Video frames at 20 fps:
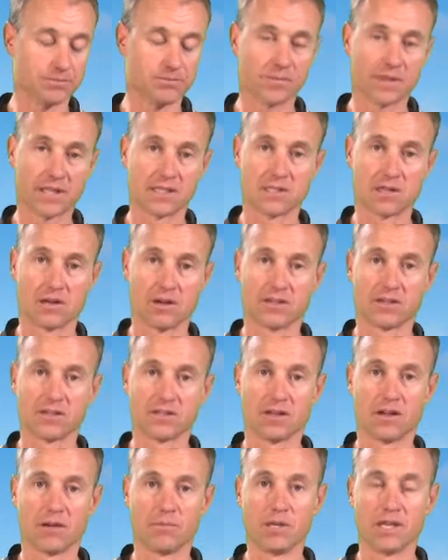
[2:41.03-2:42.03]
because a lot of the
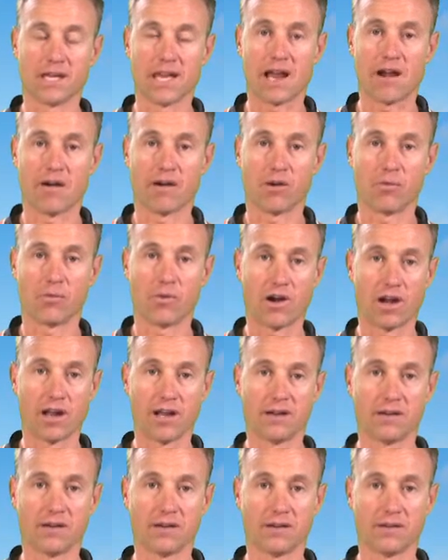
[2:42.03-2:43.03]
time you're carrying
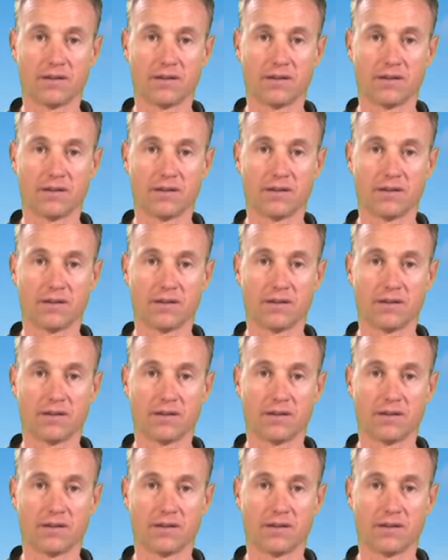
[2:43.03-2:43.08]
around